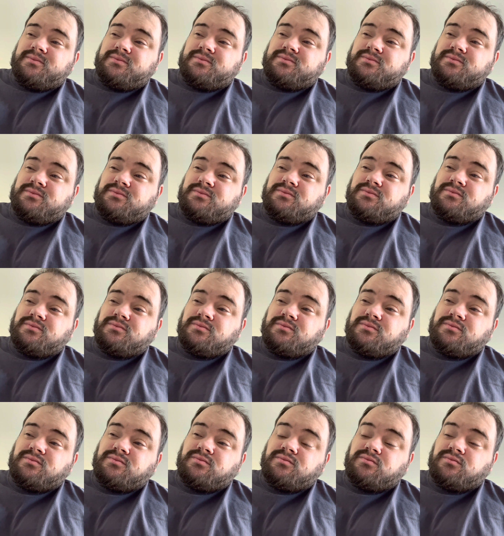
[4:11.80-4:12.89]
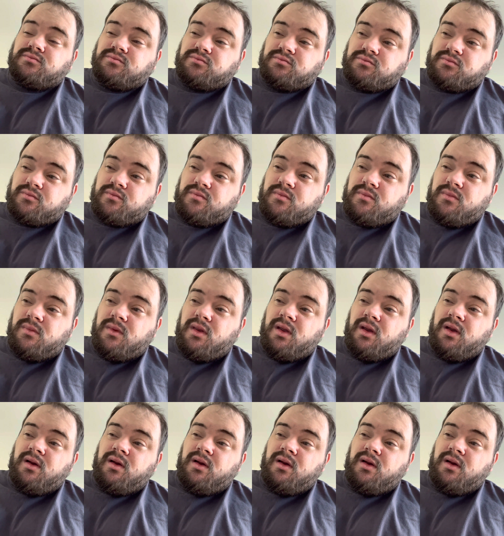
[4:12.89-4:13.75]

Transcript: Nobody speaks.